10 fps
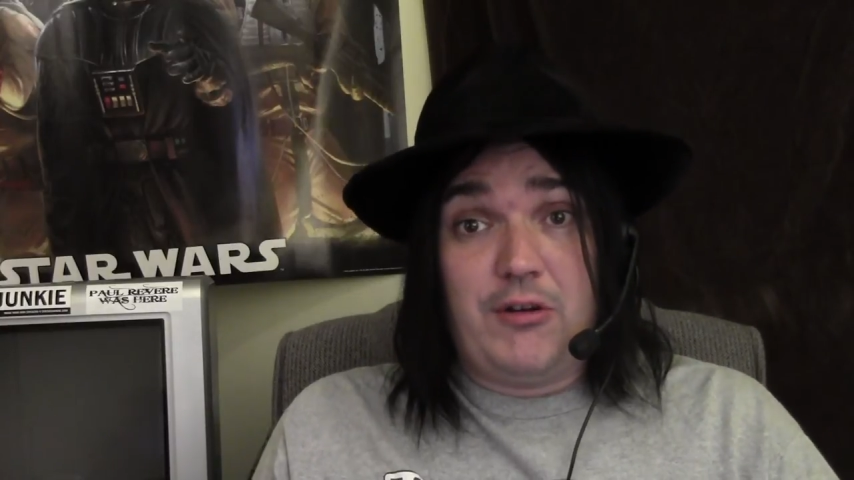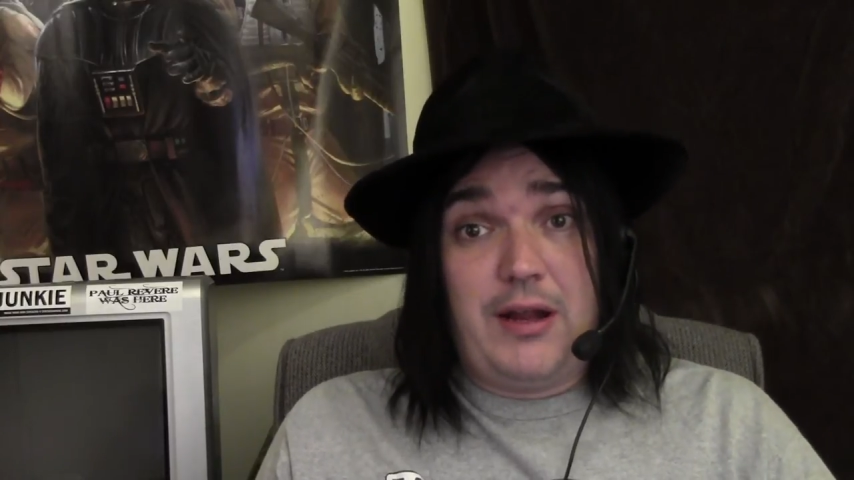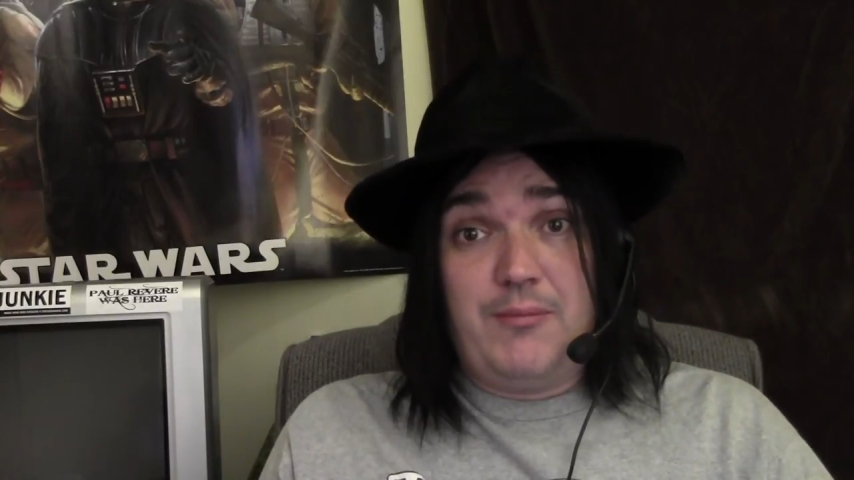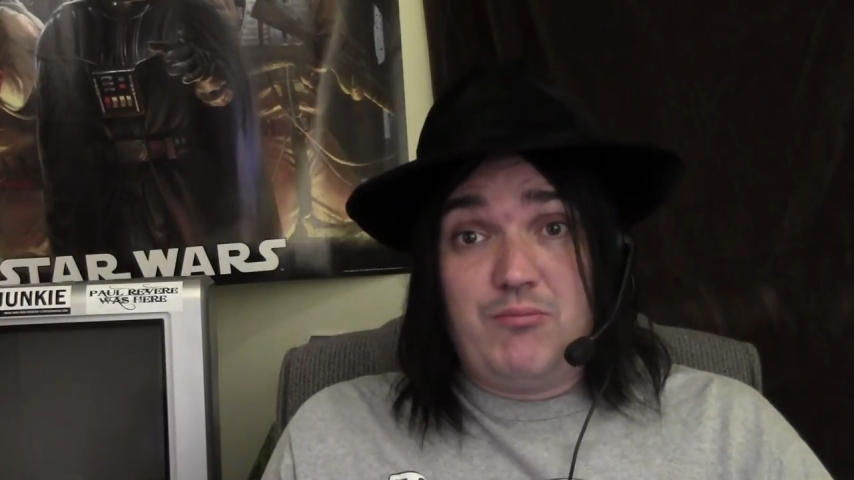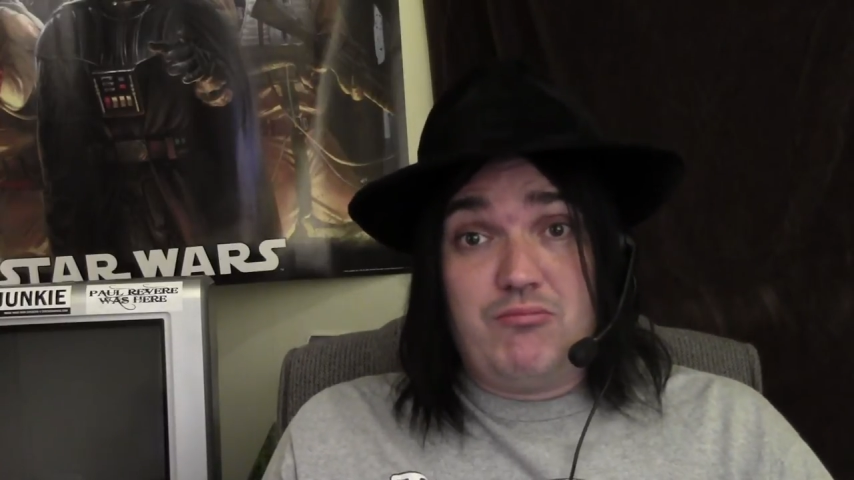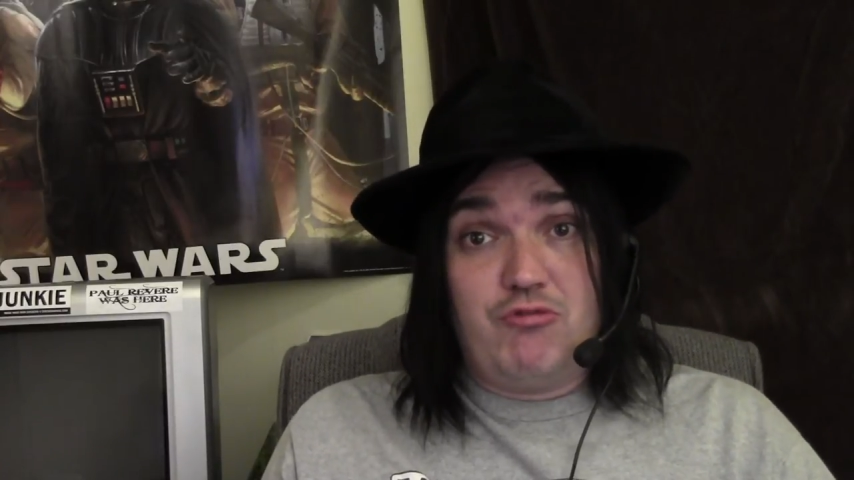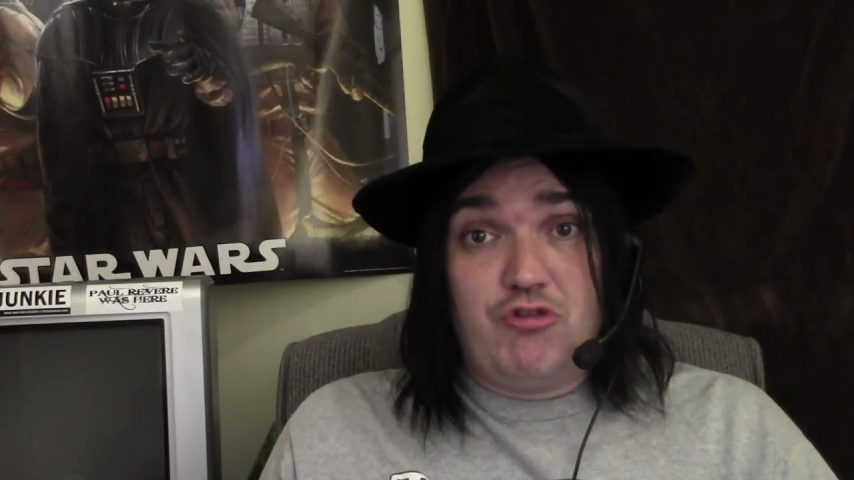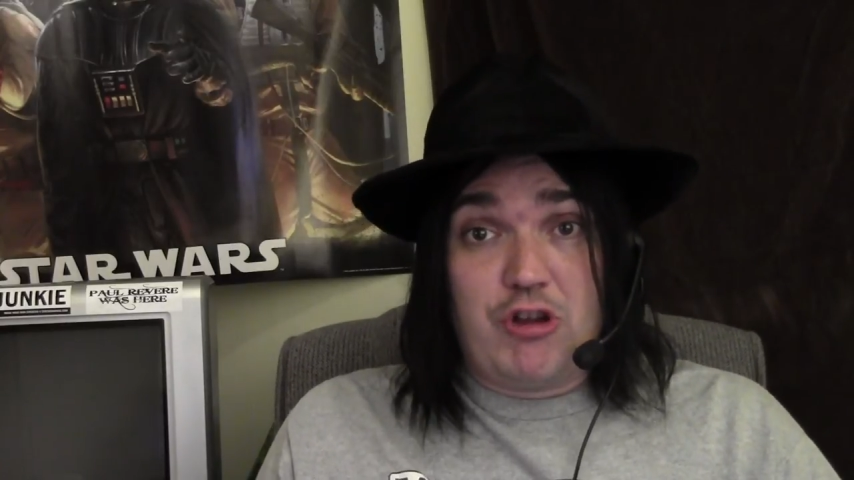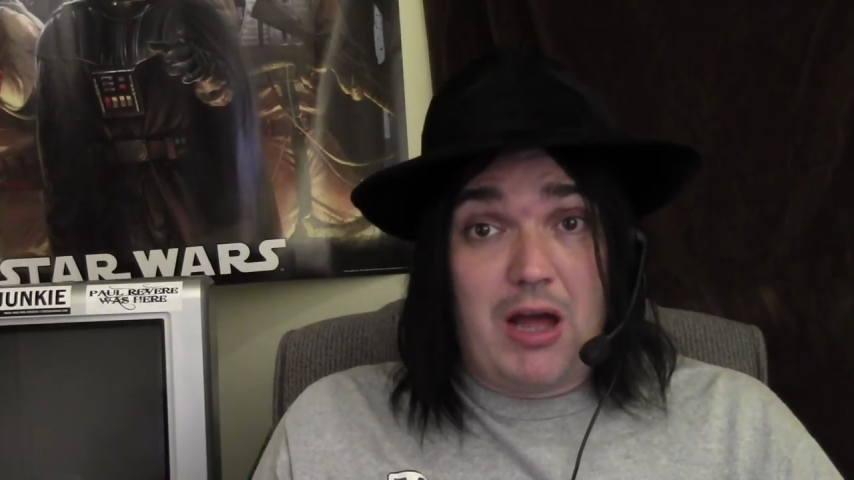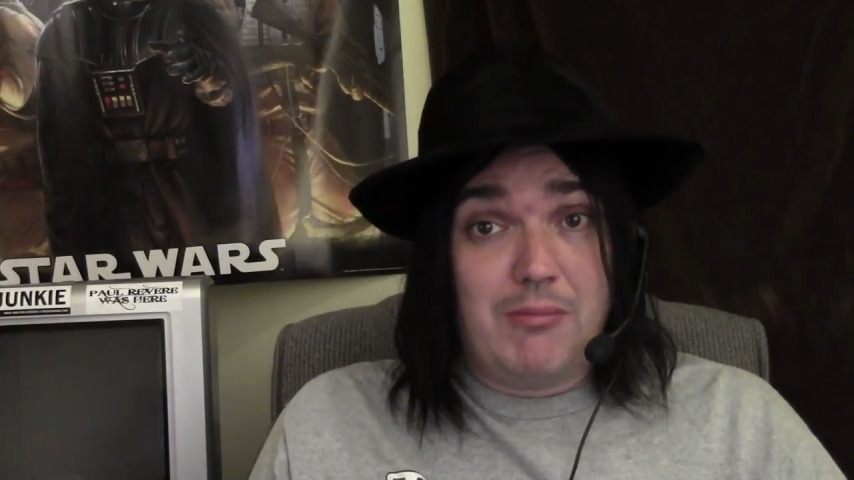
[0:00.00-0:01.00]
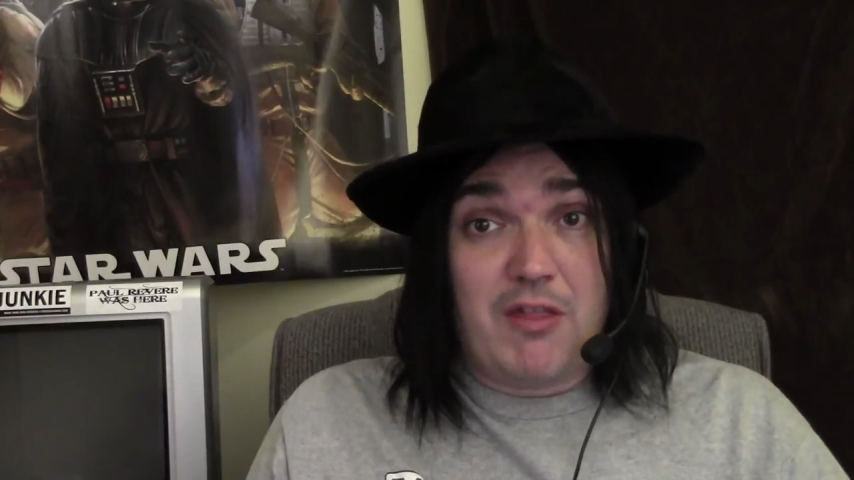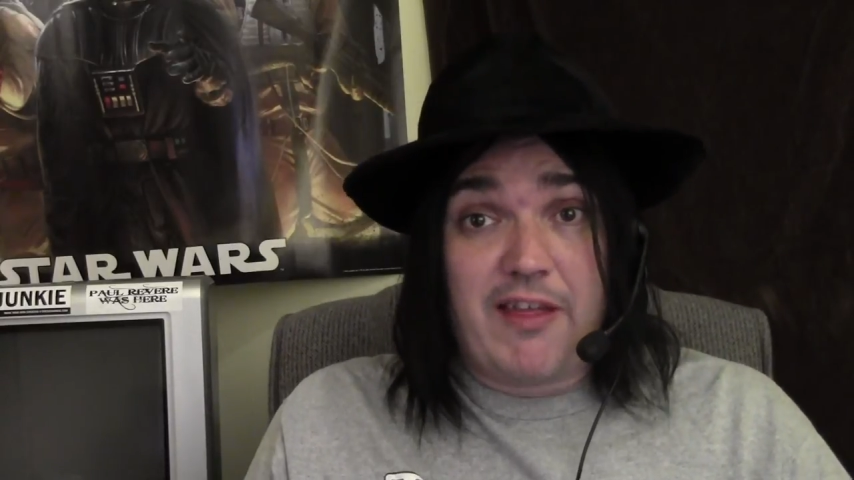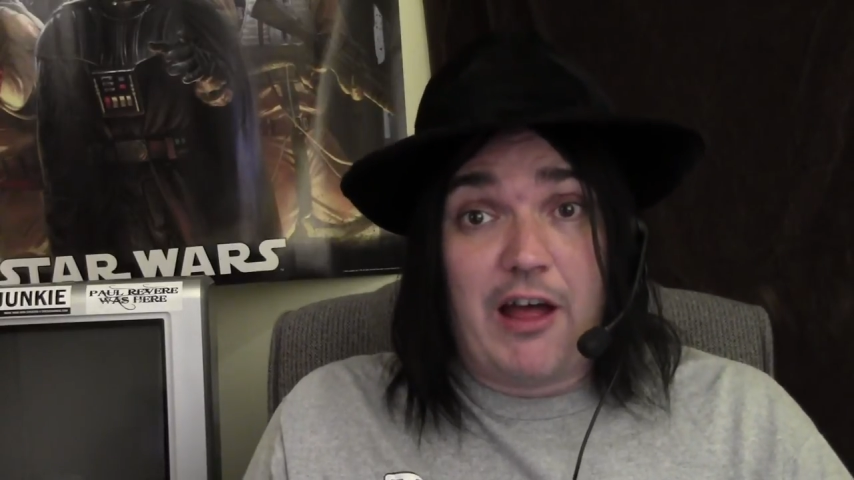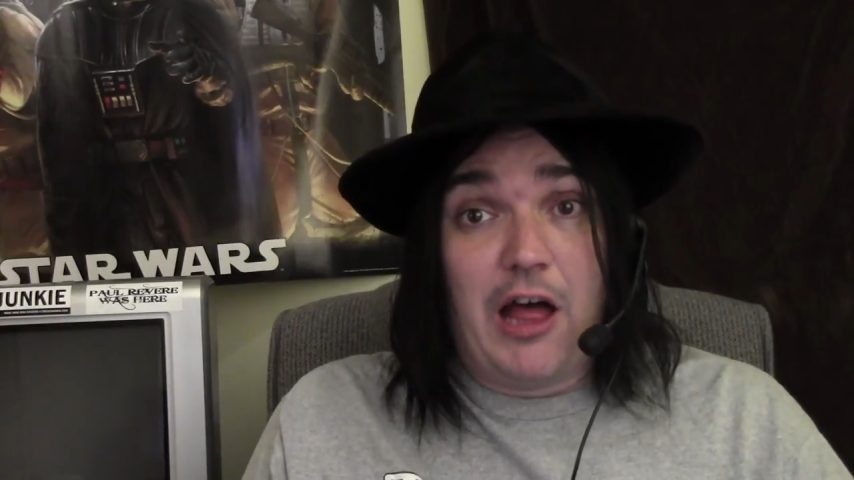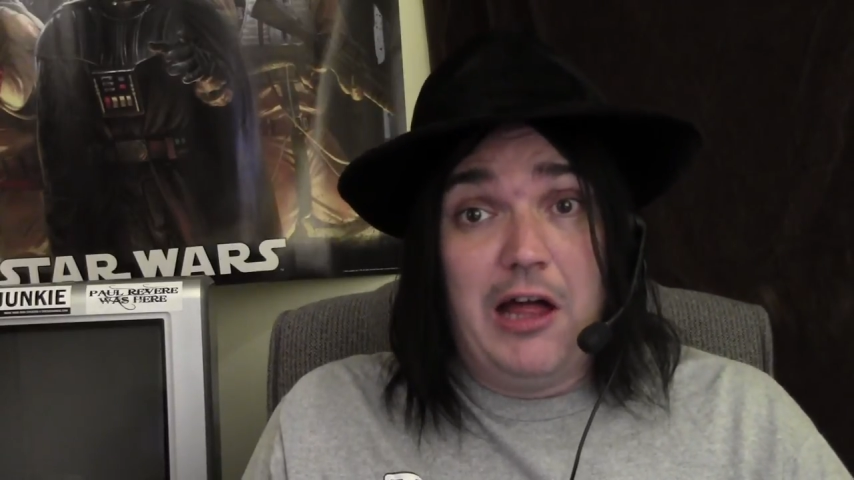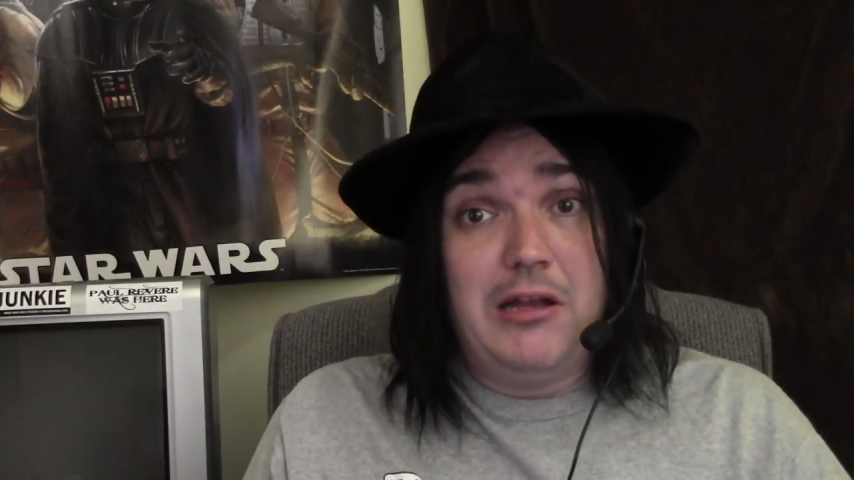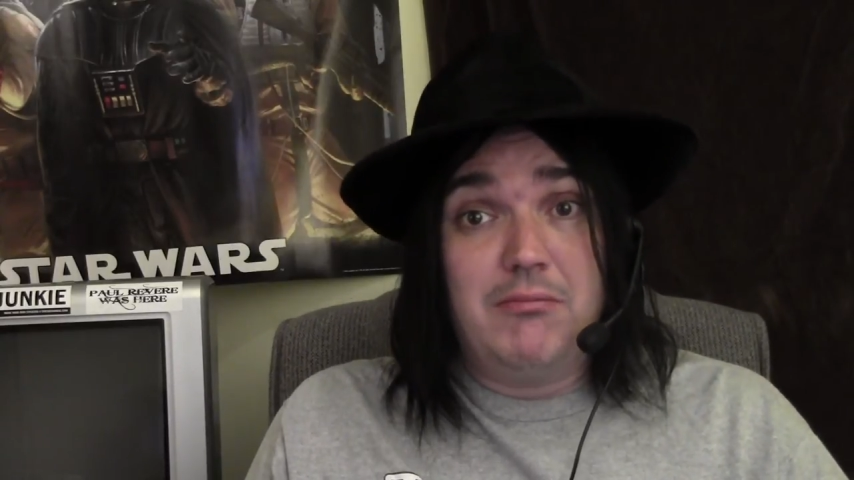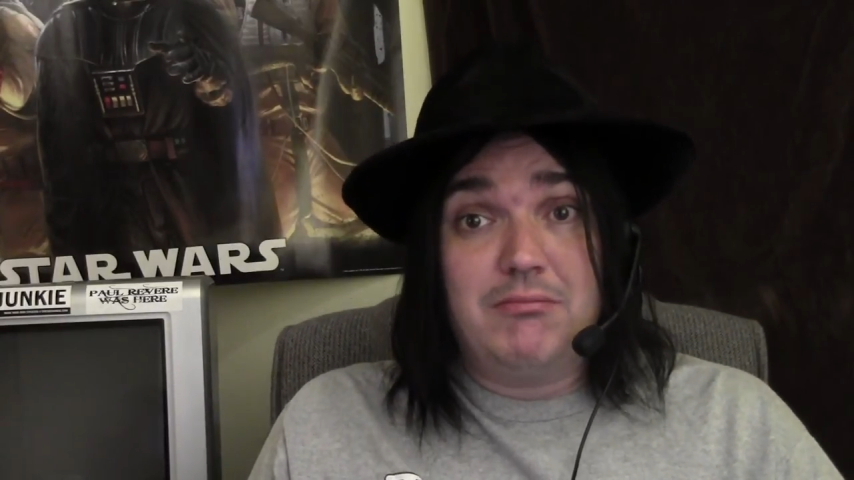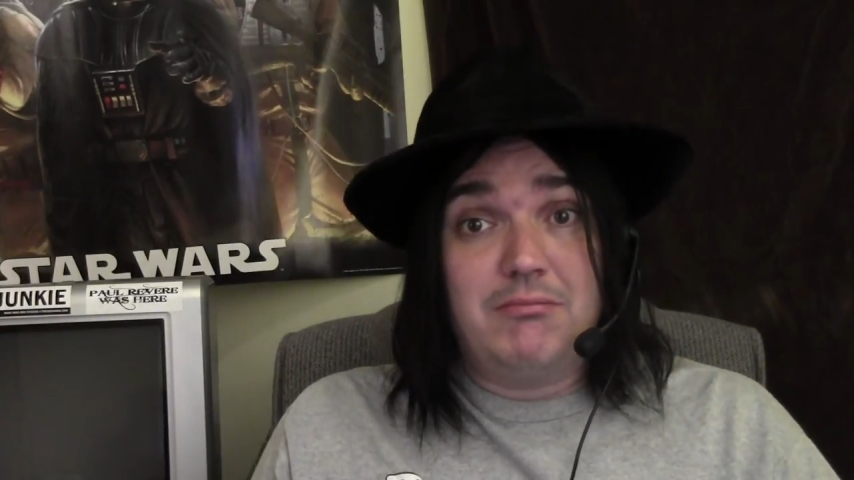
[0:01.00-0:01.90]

named Jabba the Hutt.